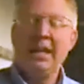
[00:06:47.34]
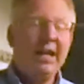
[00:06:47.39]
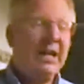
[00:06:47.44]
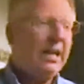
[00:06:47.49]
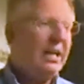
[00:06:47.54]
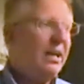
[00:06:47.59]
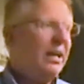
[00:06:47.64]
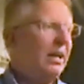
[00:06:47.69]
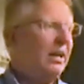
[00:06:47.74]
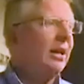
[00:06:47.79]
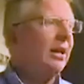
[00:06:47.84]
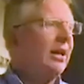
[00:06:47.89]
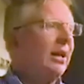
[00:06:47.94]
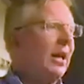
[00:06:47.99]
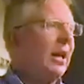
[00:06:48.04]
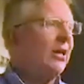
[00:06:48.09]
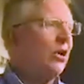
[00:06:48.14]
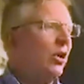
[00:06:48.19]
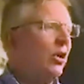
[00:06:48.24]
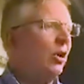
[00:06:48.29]
he
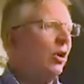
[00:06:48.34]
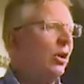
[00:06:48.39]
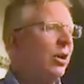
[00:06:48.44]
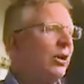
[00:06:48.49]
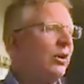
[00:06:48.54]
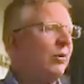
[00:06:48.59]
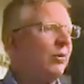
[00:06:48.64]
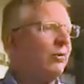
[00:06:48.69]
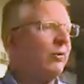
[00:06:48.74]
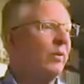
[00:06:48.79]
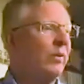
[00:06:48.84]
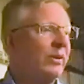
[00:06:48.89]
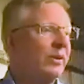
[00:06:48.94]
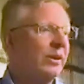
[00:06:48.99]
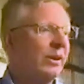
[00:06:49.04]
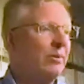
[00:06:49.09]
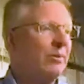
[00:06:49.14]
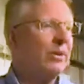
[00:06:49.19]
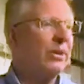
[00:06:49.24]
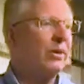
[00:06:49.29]
got a hold of
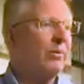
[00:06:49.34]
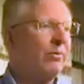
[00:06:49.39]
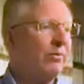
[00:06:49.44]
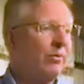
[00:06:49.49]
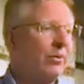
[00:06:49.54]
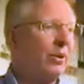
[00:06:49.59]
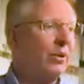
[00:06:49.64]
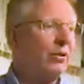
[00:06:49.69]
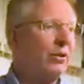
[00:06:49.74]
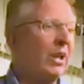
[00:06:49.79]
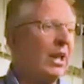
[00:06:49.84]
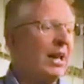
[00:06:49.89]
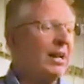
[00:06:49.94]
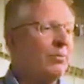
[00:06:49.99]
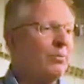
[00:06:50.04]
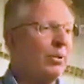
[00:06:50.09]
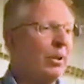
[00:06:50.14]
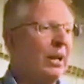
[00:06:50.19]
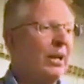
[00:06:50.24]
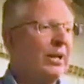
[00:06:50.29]
some of the
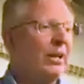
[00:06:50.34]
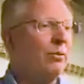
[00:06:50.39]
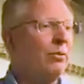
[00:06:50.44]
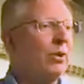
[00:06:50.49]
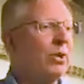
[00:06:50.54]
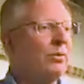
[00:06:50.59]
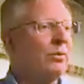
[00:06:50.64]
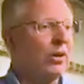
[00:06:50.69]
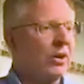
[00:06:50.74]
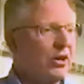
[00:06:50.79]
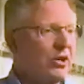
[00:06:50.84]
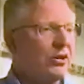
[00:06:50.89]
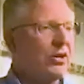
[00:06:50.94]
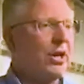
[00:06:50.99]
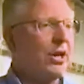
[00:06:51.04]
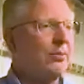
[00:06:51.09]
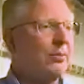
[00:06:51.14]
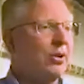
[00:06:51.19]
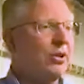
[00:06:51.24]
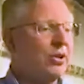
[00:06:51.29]
glass plates that one of our
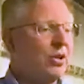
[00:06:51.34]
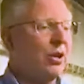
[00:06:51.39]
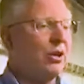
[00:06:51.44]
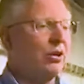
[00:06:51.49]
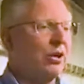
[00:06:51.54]
astronomers,